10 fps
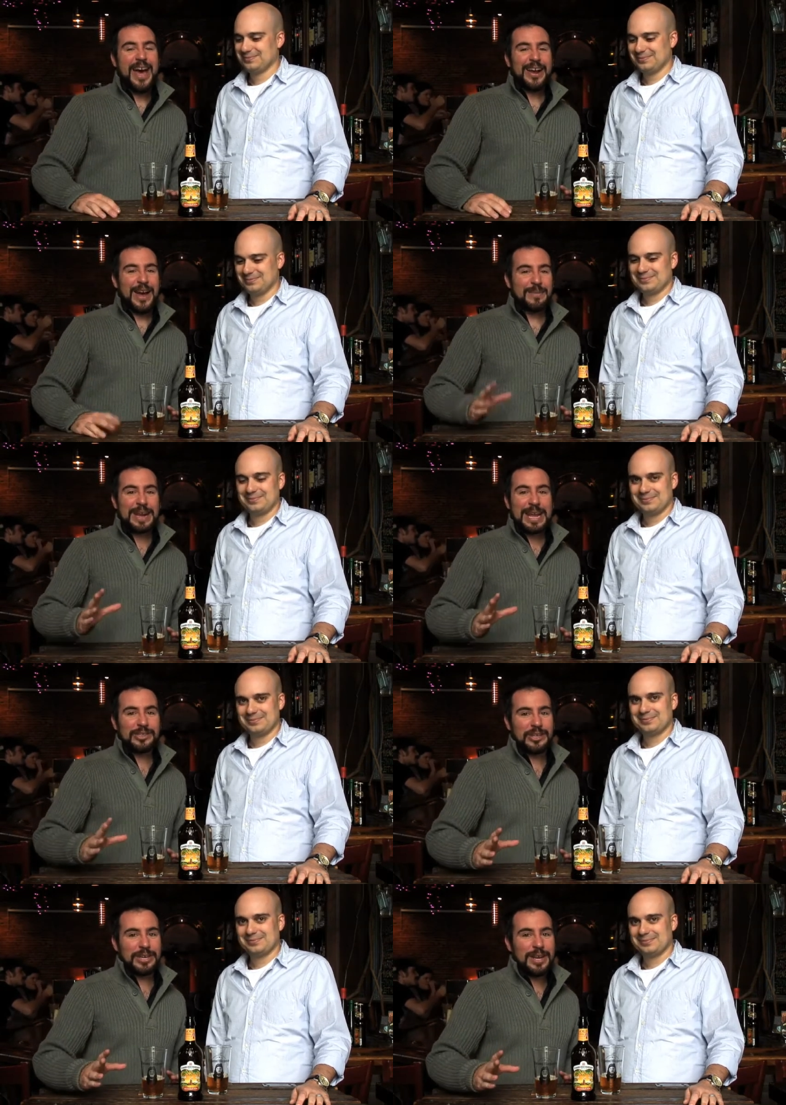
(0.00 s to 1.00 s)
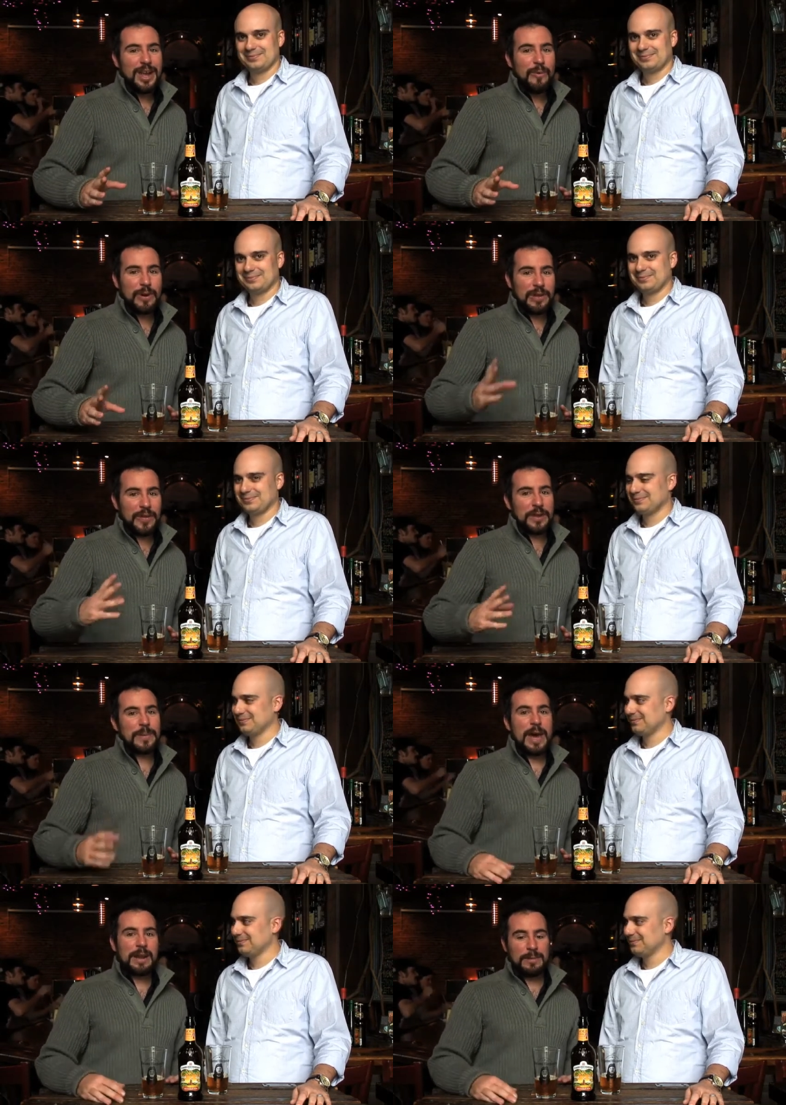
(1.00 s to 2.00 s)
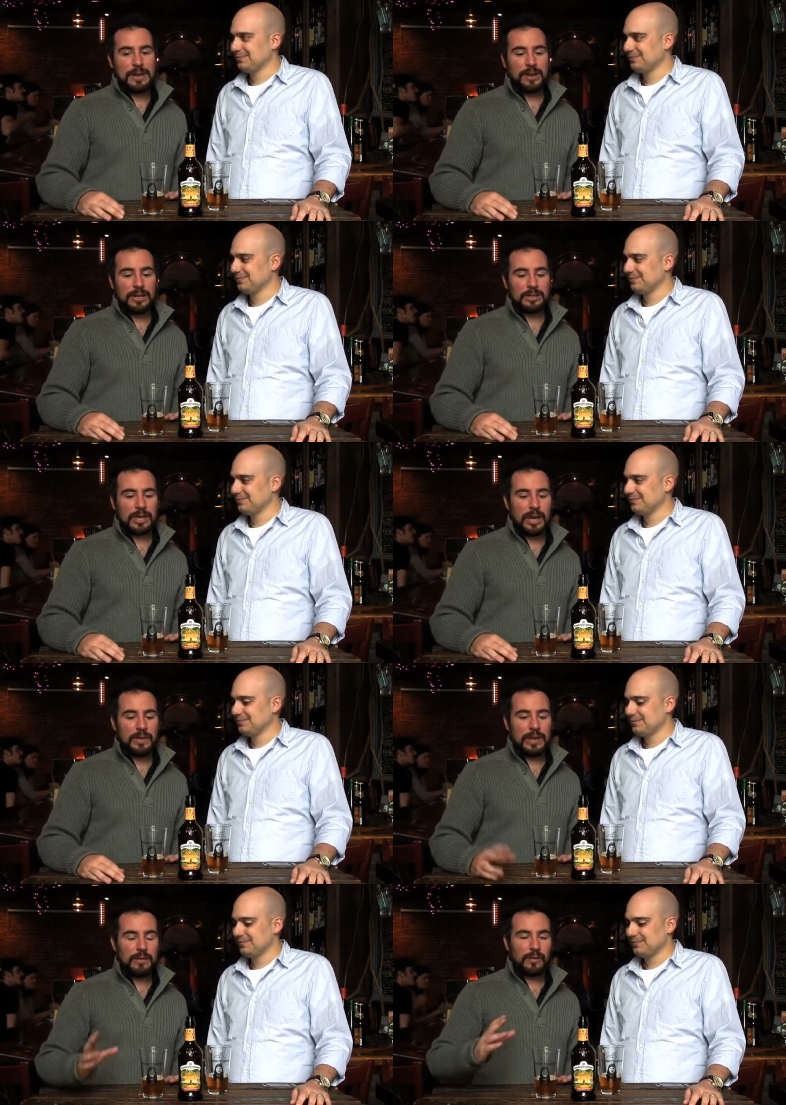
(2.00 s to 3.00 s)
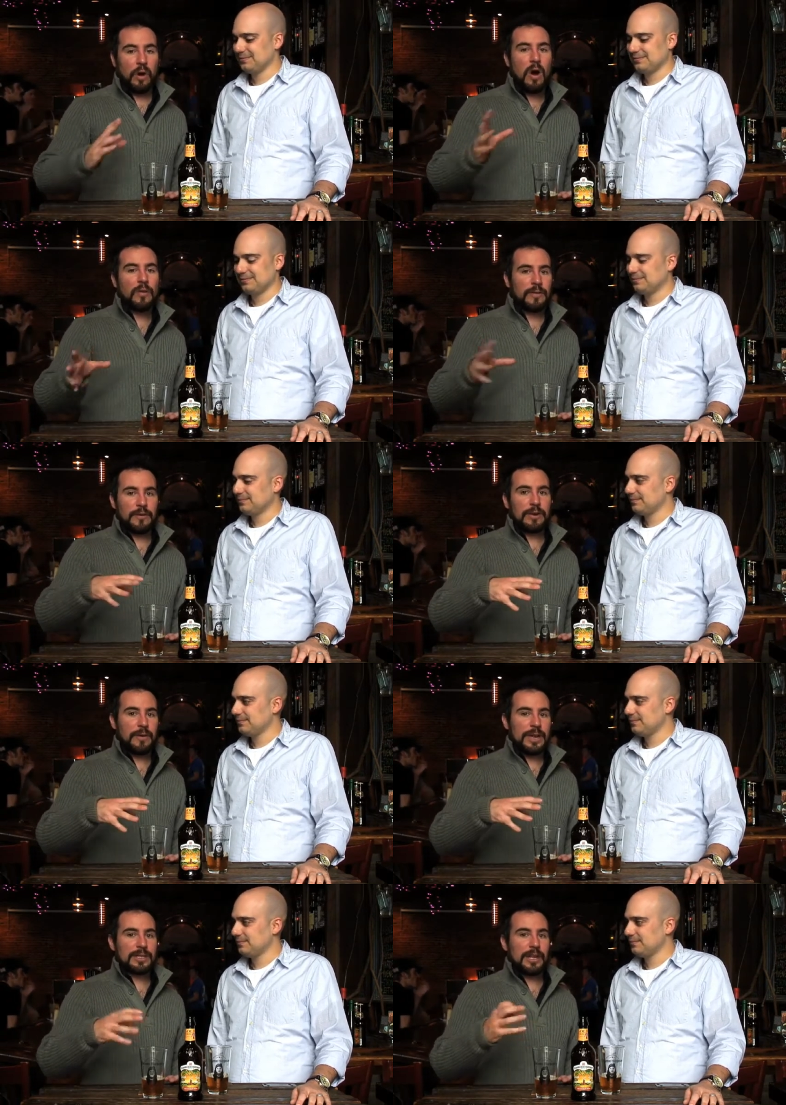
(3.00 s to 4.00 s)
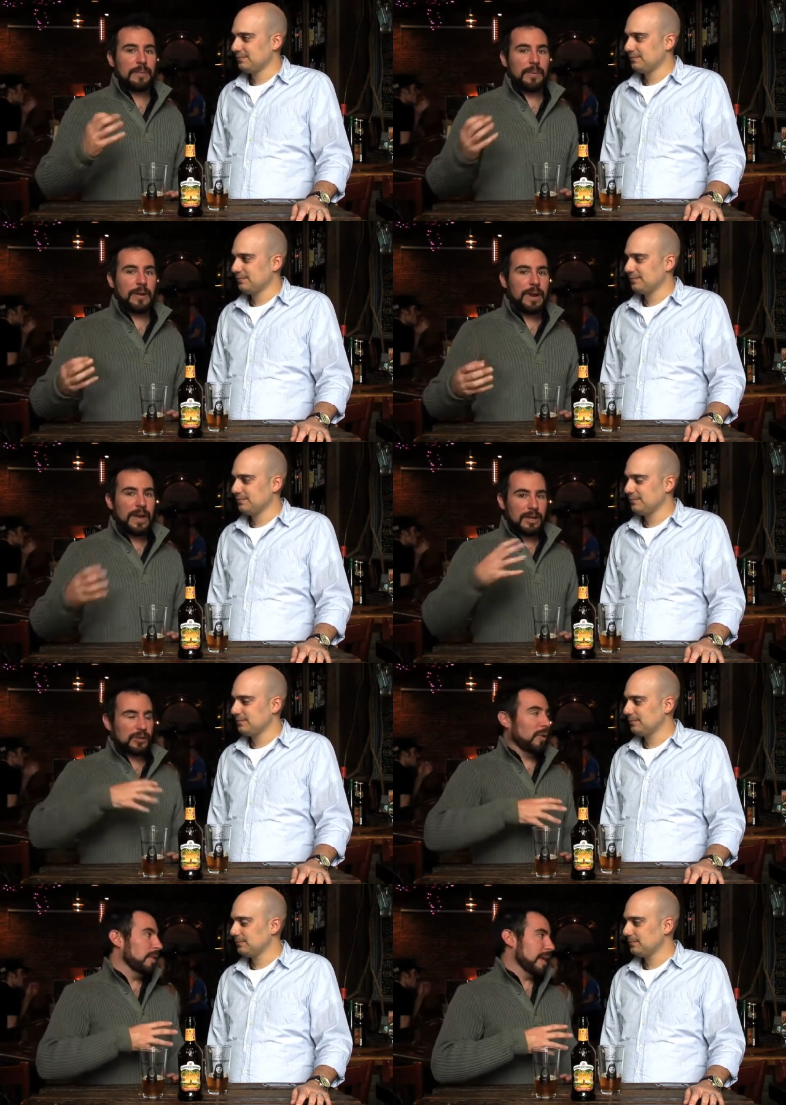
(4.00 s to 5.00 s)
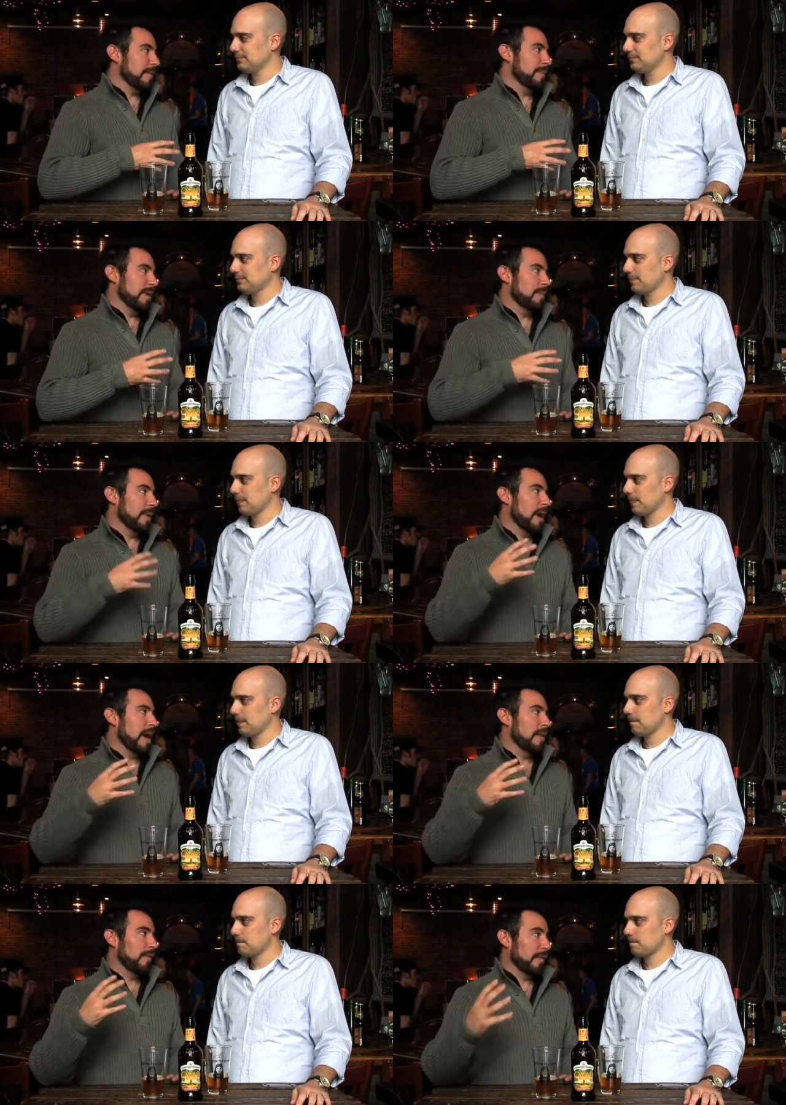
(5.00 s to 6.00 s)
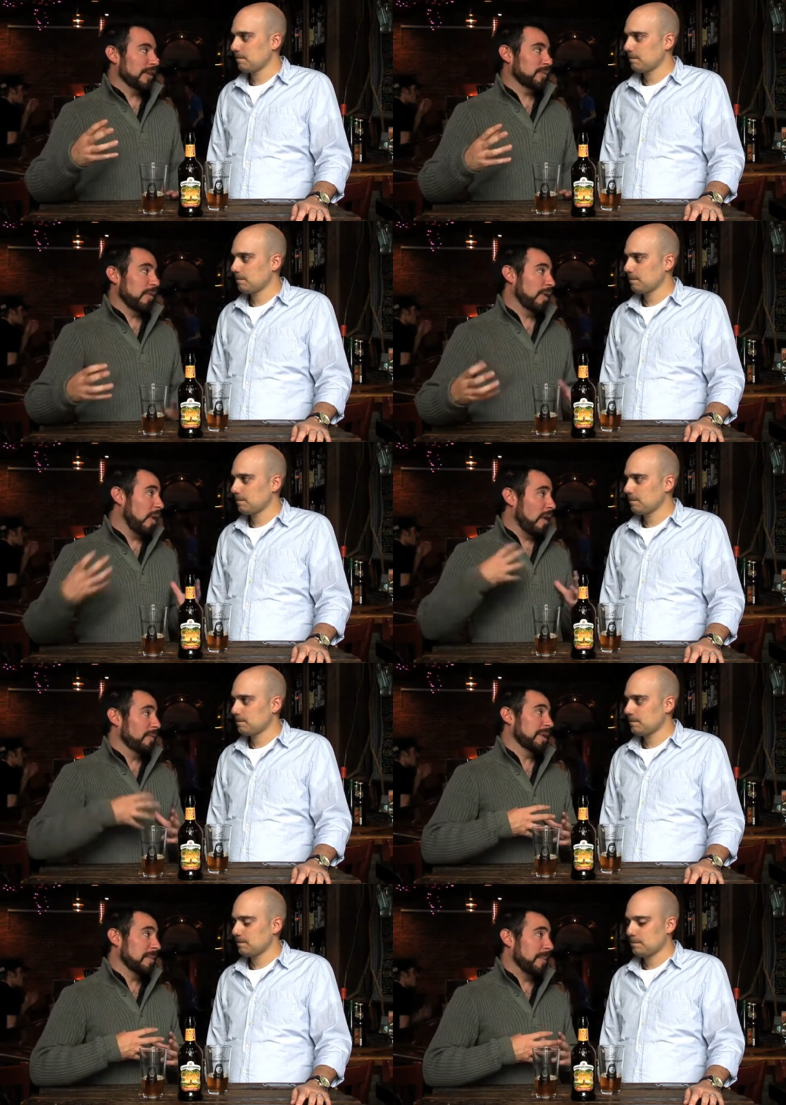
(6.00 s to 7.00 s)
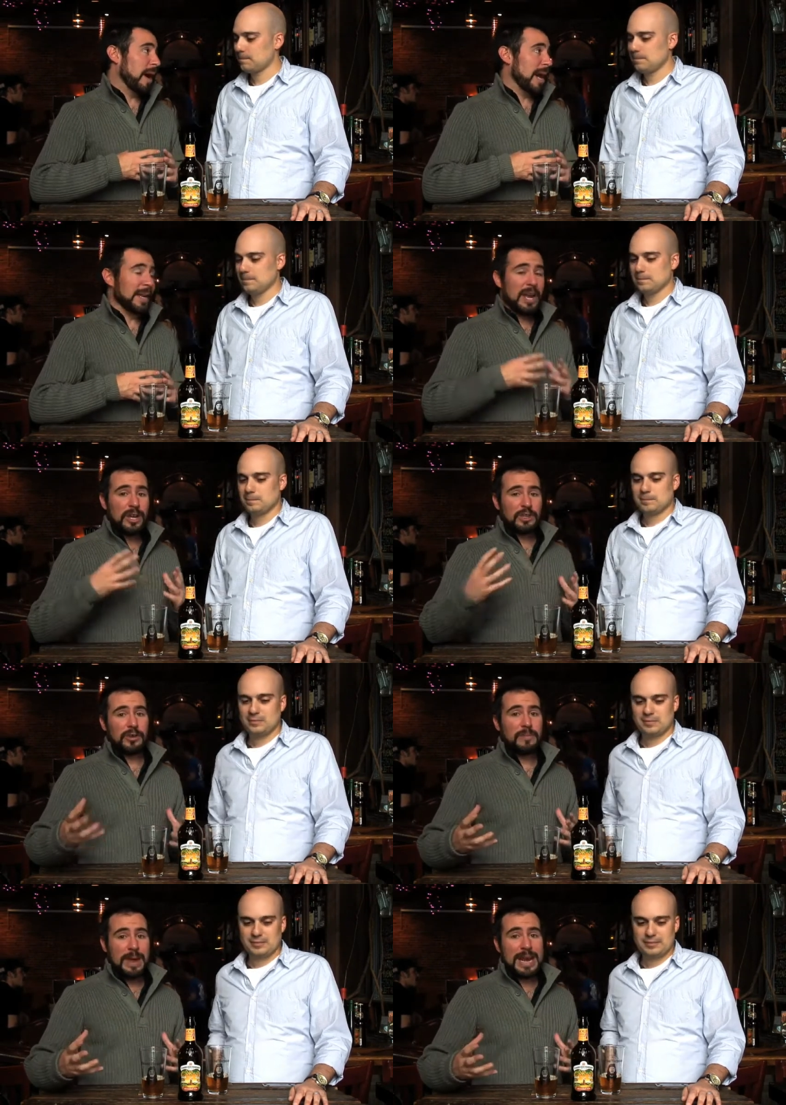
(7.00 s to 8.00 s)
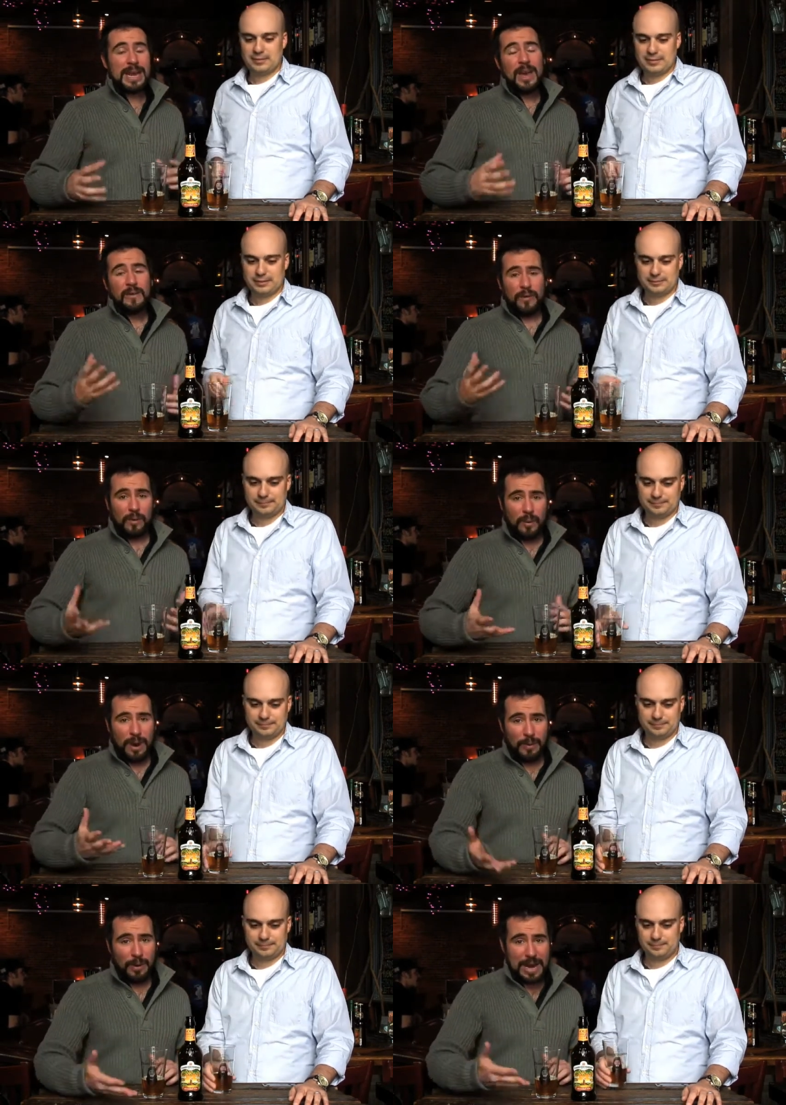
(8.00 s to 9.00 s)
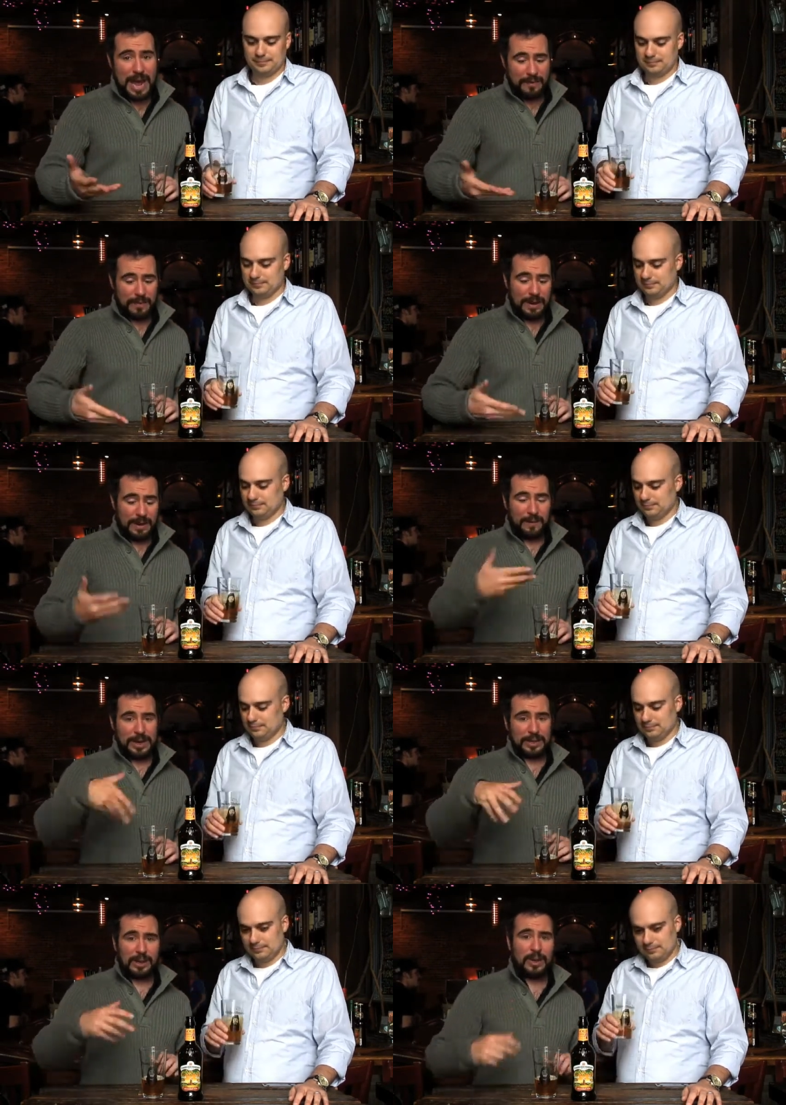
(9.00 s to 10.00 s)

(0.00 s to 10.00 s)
Speaker 1: combination when you think about it, because these are all different ingredients that are put solely in beer, but for this one, all of them combined should make for what we have been affectionately